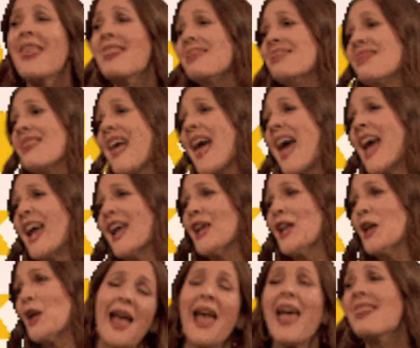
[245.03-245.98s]
this is
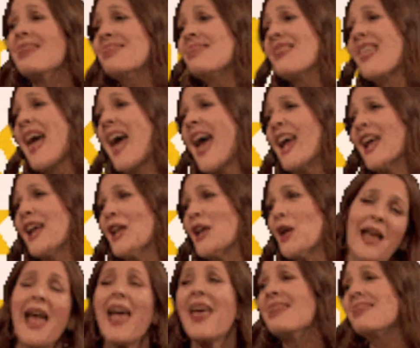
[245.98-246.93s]
Lips. Bye for
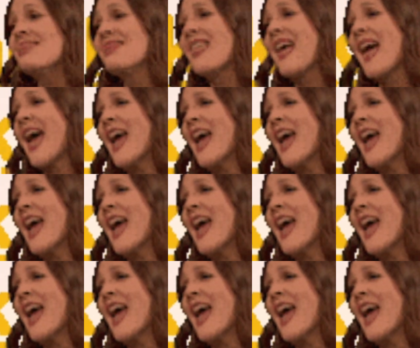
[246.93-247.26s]
now. Stay